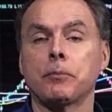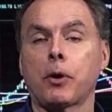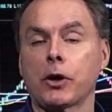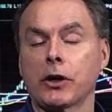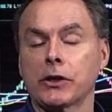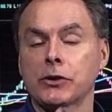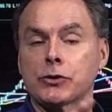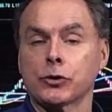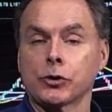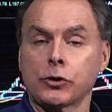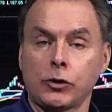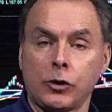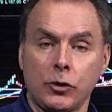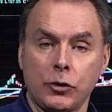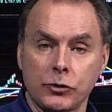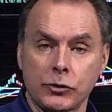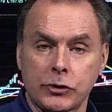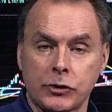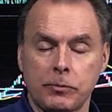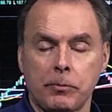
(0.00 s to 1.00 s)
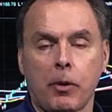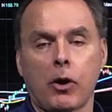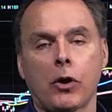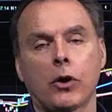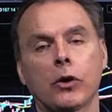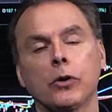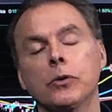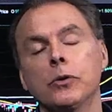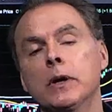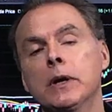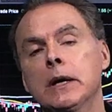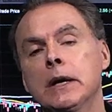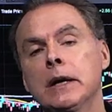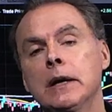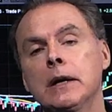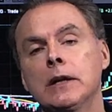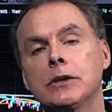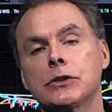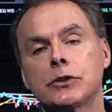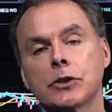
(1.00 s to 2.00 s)
Markets are closed tomorrow.
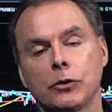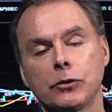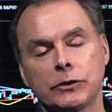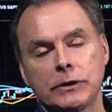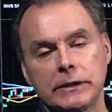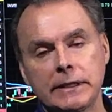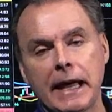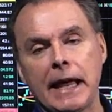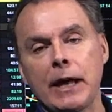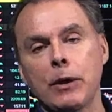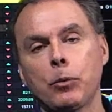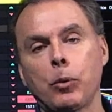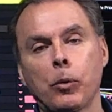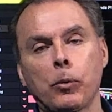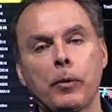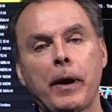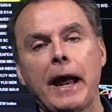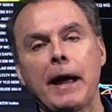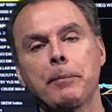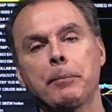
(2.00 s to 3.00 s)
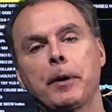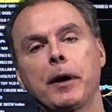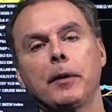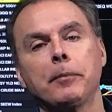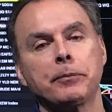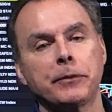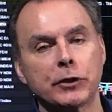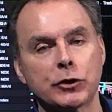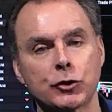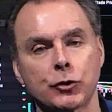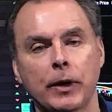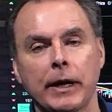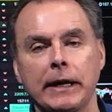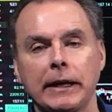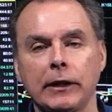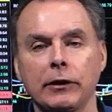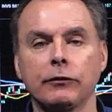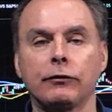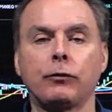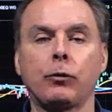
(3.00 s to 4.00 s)
So today we'll wrap up the
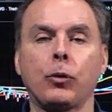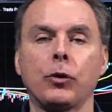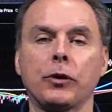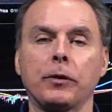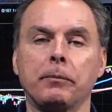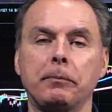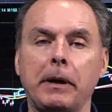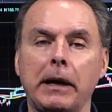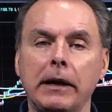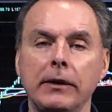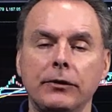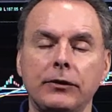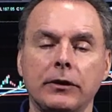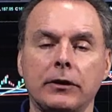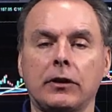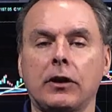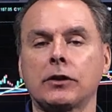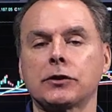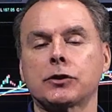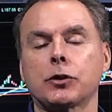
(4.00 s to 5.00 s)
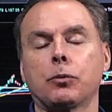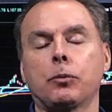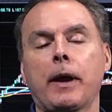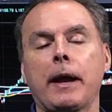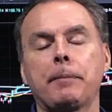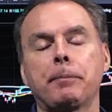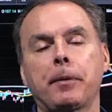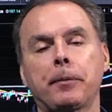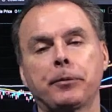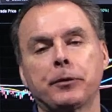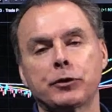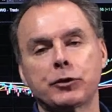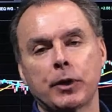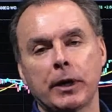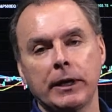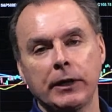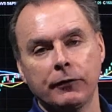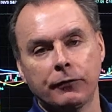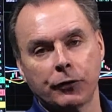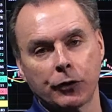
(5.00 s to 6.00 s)
trading for the month. It'll also wrap up the
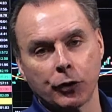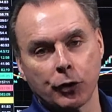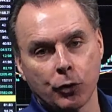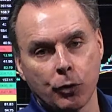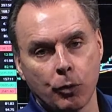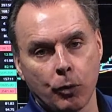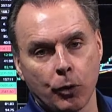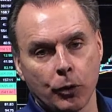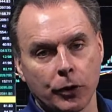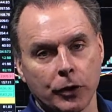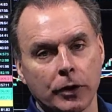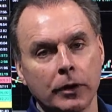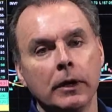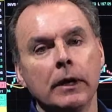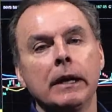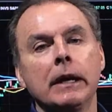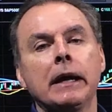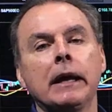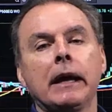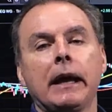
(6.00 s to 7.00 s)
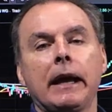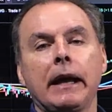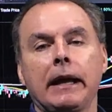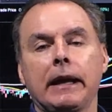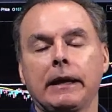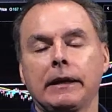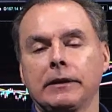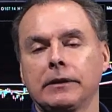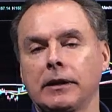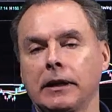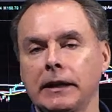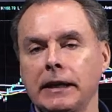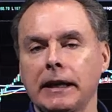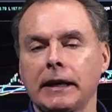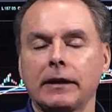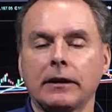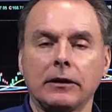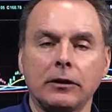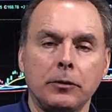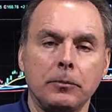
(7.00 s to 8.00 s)
trading for the quarter. And
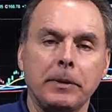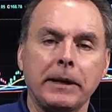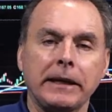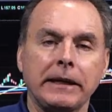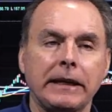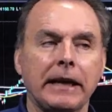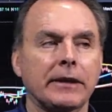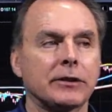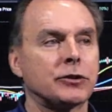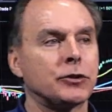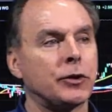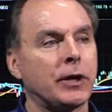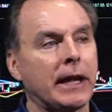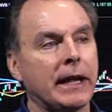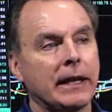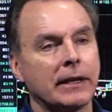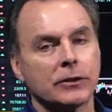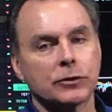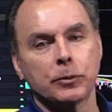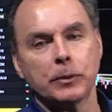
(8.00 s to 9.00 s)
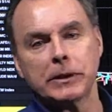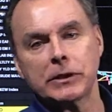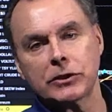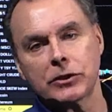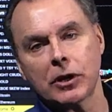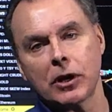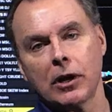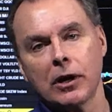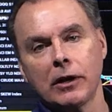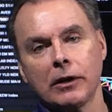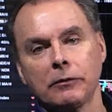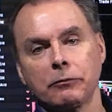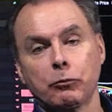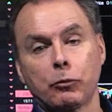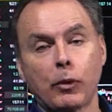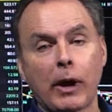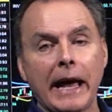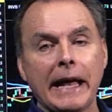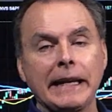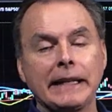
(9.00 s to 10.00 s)
again, a little bit yesterday, as we saw
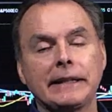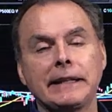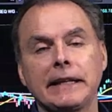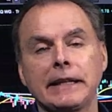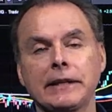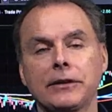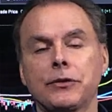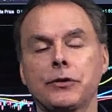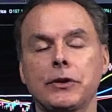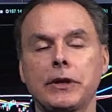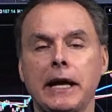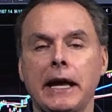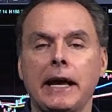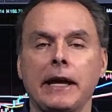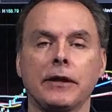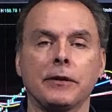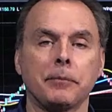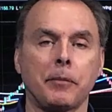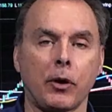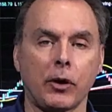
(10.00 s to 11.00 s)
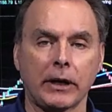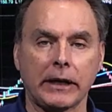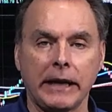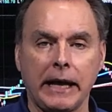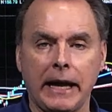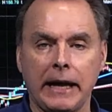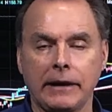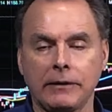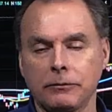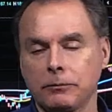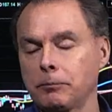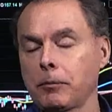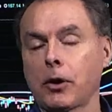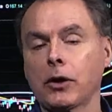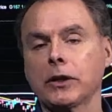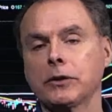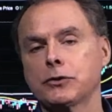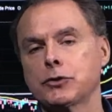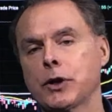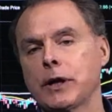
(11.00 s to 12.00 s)
right at the end of the day, the
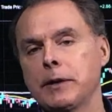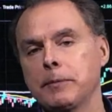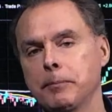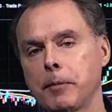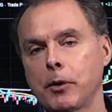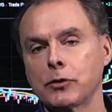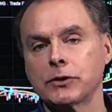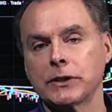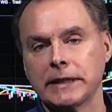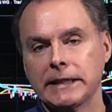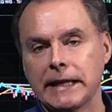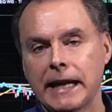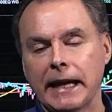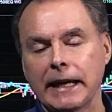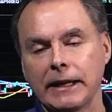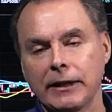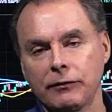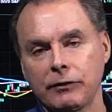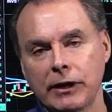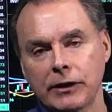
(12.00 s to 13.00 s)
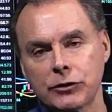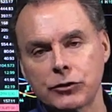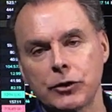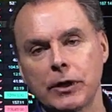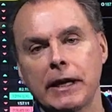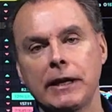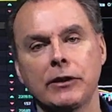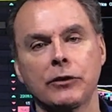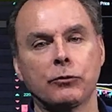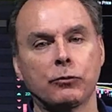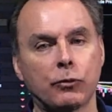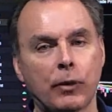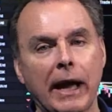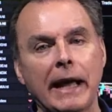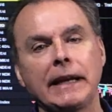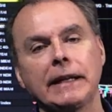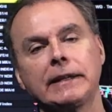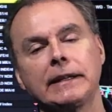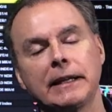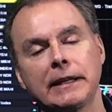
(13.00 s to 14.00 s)
market traded mostly negative yesterday. Then
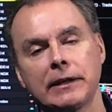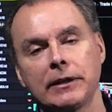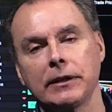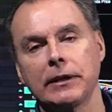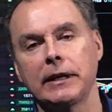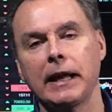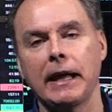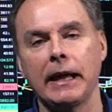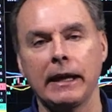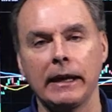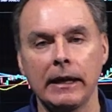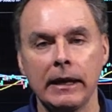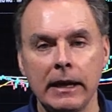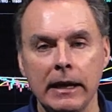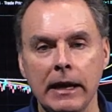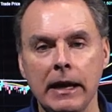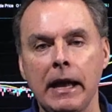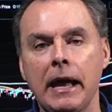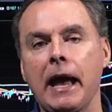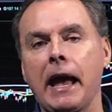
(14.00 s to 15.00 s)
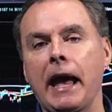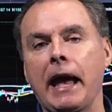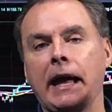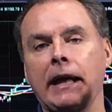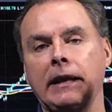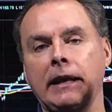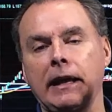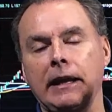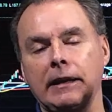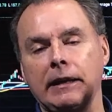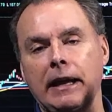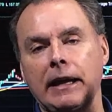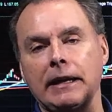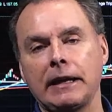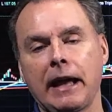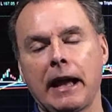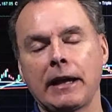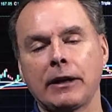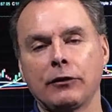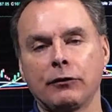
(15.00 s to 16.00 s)
right at the end of the day, had a
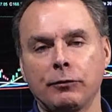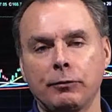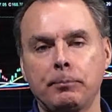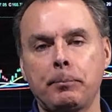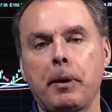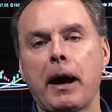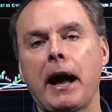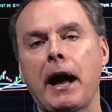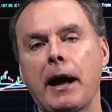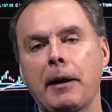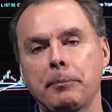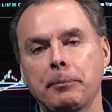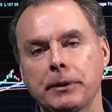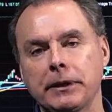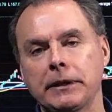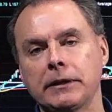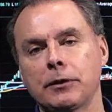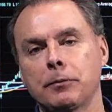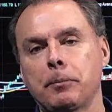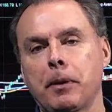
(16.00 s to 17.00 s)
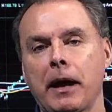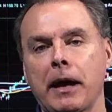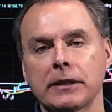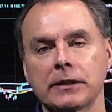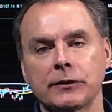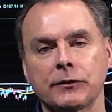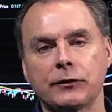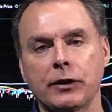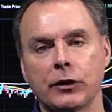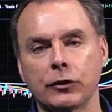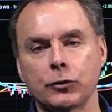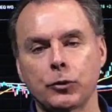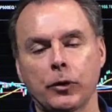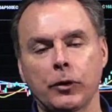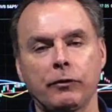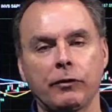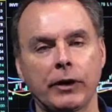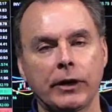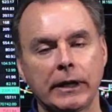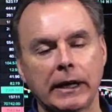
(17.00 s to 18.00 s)
kind of pop into positive
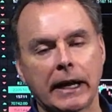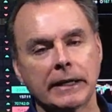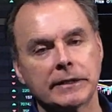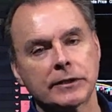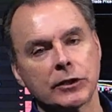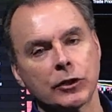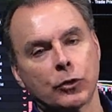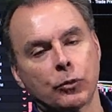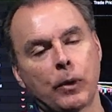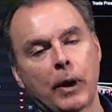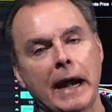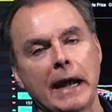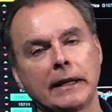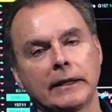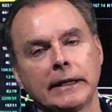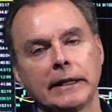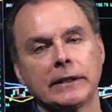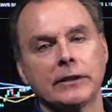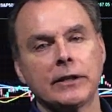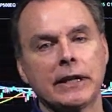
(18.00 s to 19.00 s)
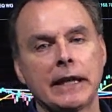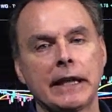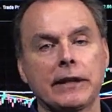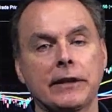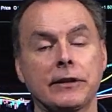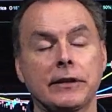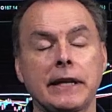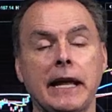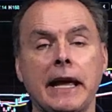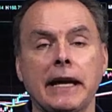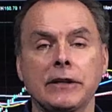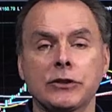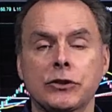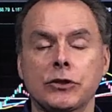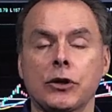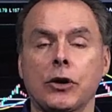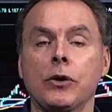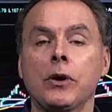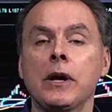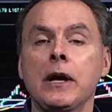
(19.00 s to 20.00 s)
territory, very nice little rally into the end of the day.
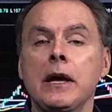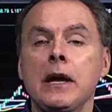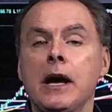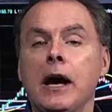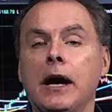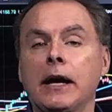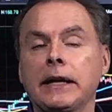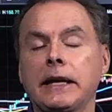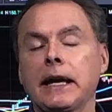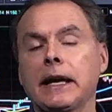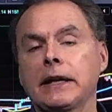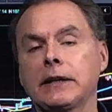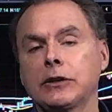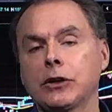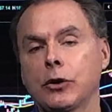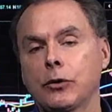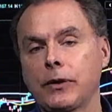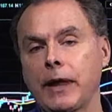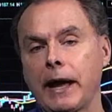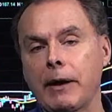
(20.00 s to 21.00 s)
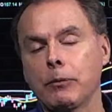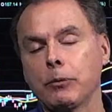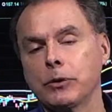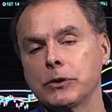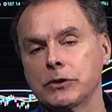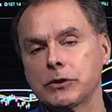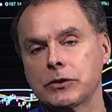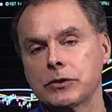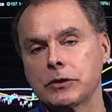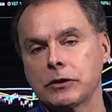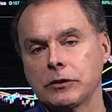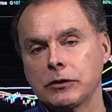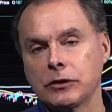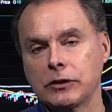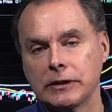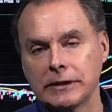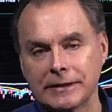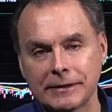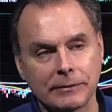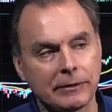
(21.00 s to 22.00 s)
So again, you know, that was
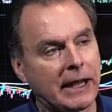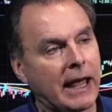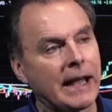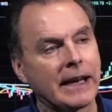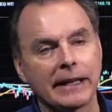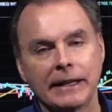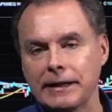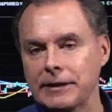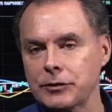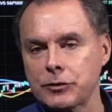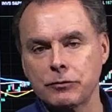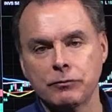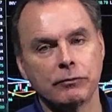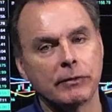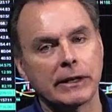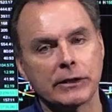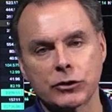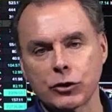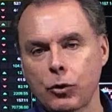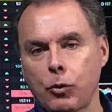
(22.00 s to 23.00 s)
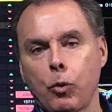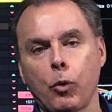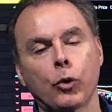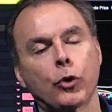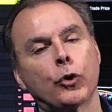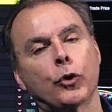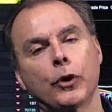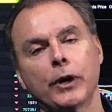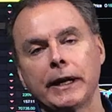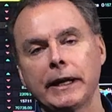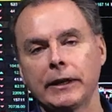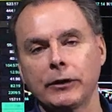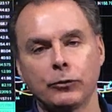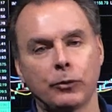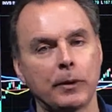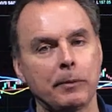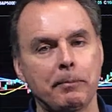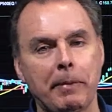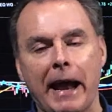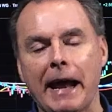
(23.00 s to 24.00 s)
this kind of this quarter end
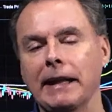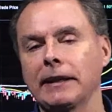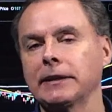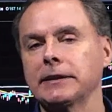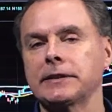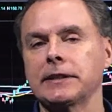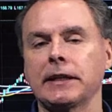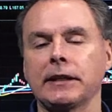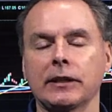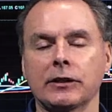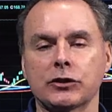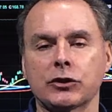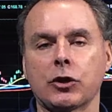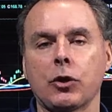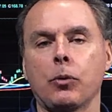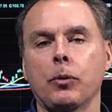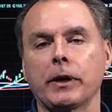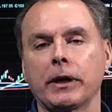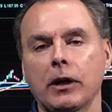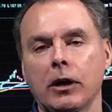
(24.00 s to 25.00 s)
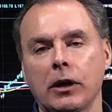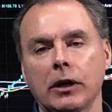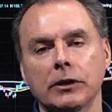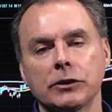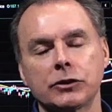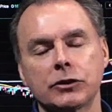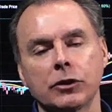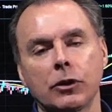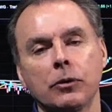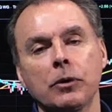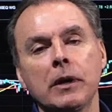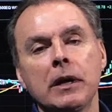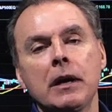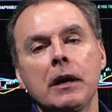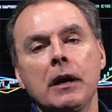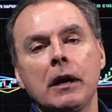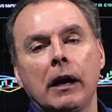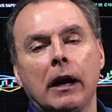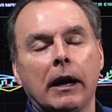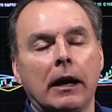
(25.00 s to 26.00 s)
rebalancing that's going on. So,
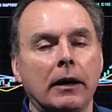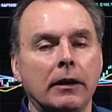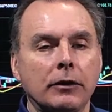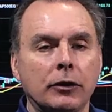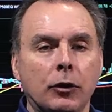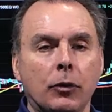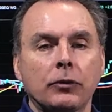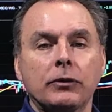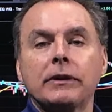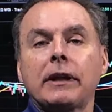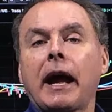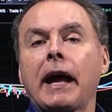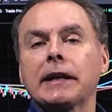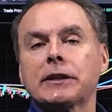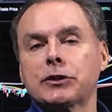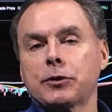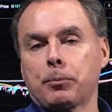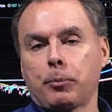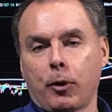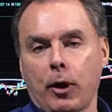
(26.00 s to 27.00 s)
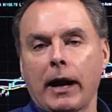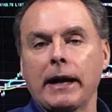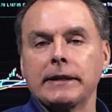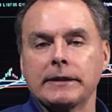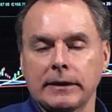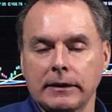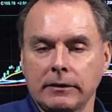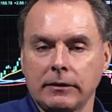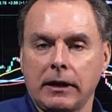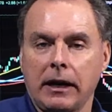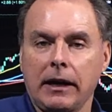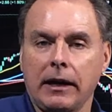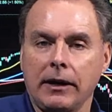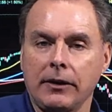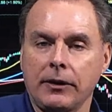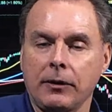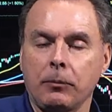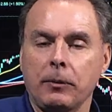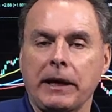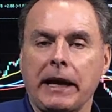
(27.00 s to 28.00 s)
you know, not surprising
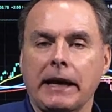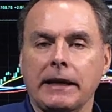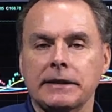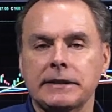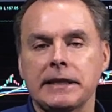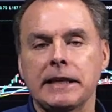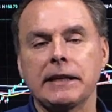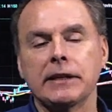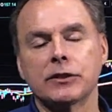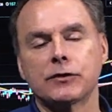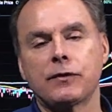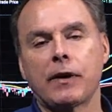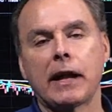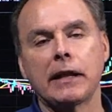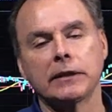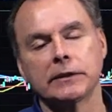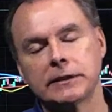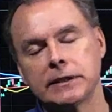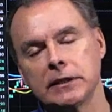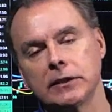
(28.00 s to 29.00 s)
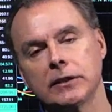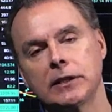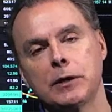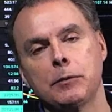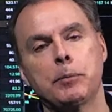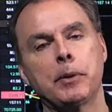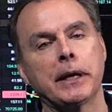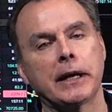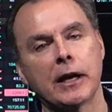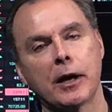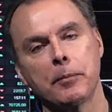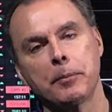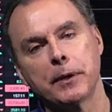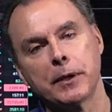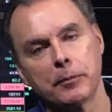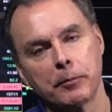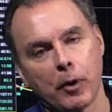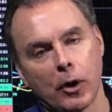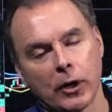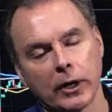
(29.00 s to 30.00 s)
that we kind of see this volatility pick up
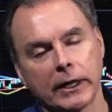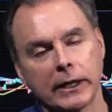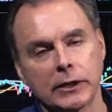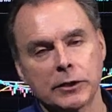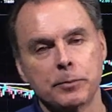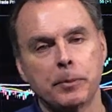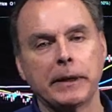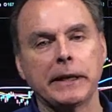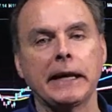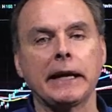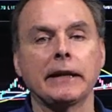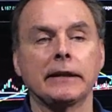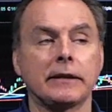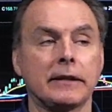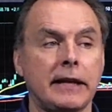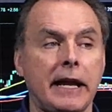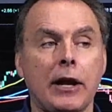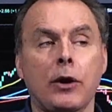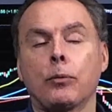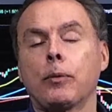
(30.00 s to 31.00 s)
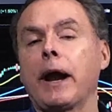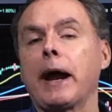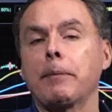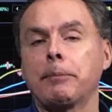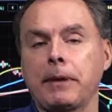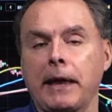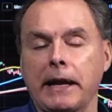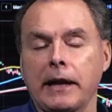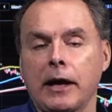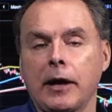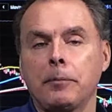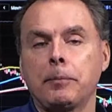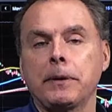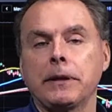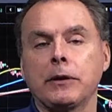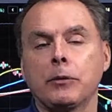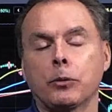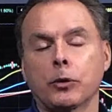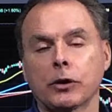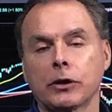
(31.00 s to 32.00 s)
in the markets. But again, today I'll wrap that up,
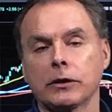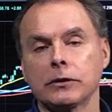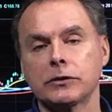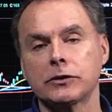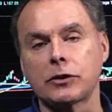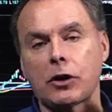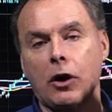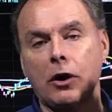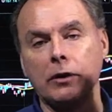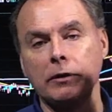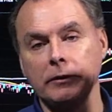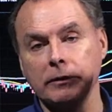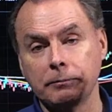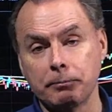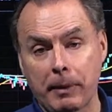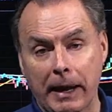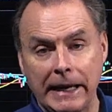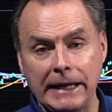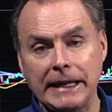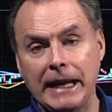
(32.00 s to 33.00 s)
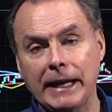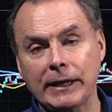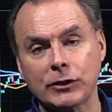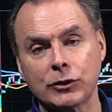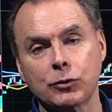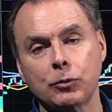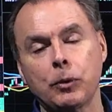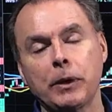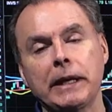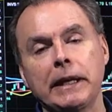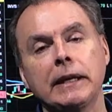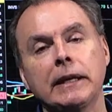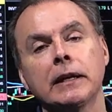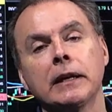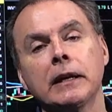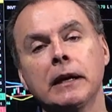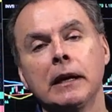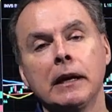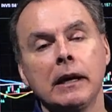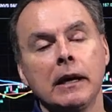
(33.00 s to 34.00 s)
and then we're going to start by next week.